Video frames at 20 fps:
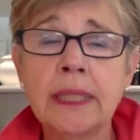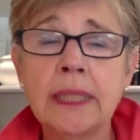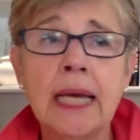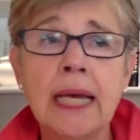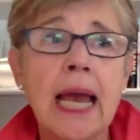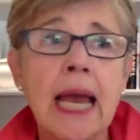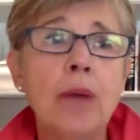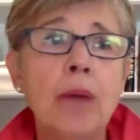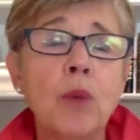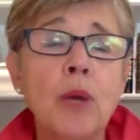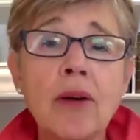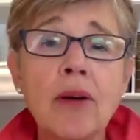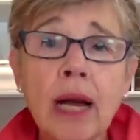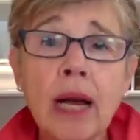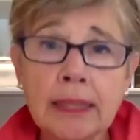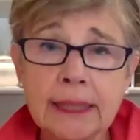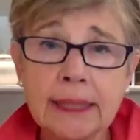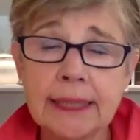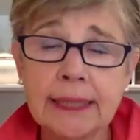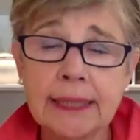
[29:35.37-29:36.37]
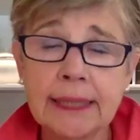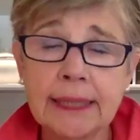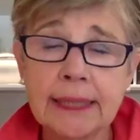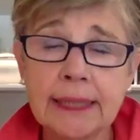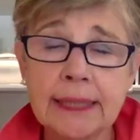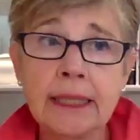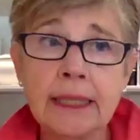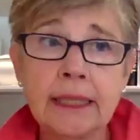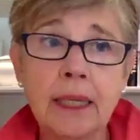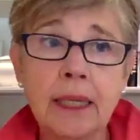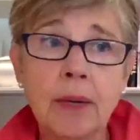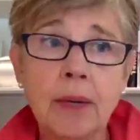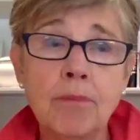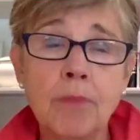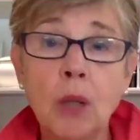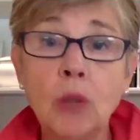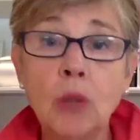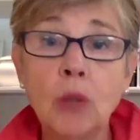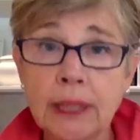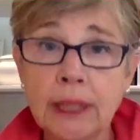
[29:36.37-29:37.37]
and where I see it
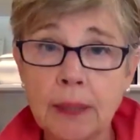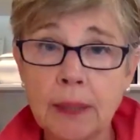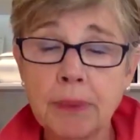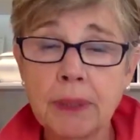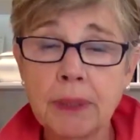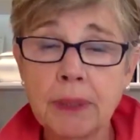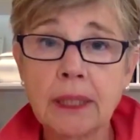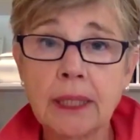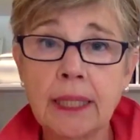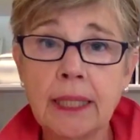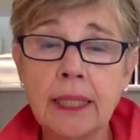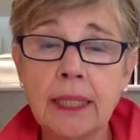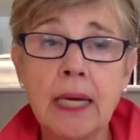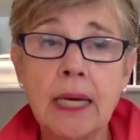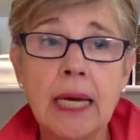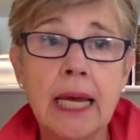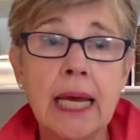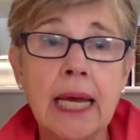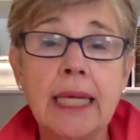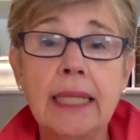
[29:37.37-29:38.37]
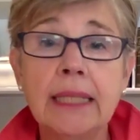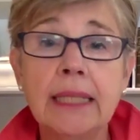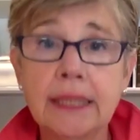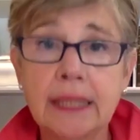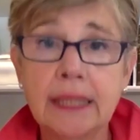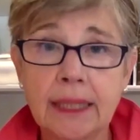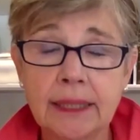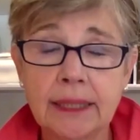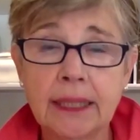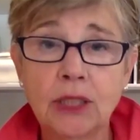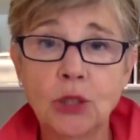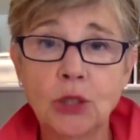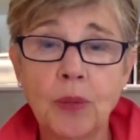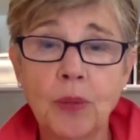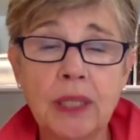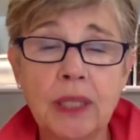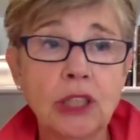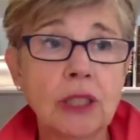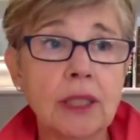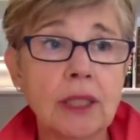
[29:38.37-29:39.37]
most typically is in a
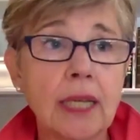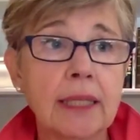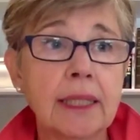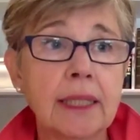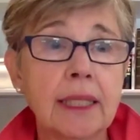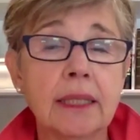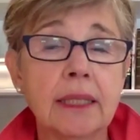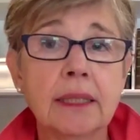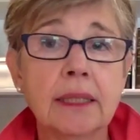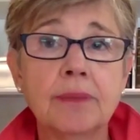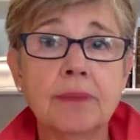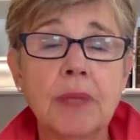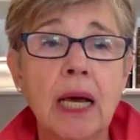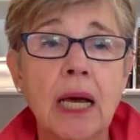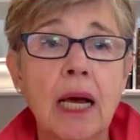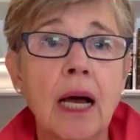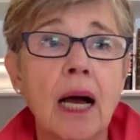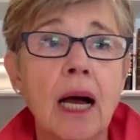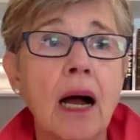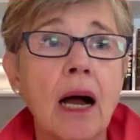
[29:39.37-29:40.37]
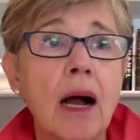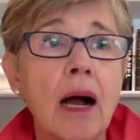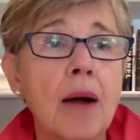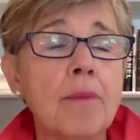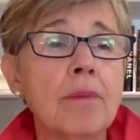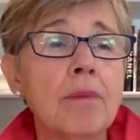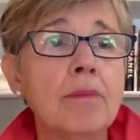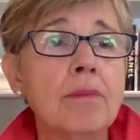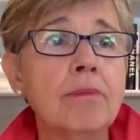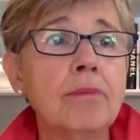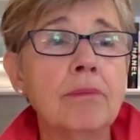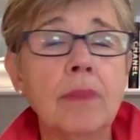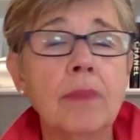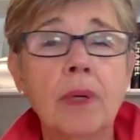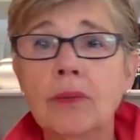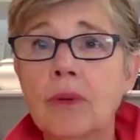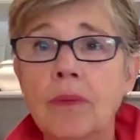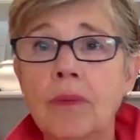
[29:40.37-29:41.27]
situation like this, um,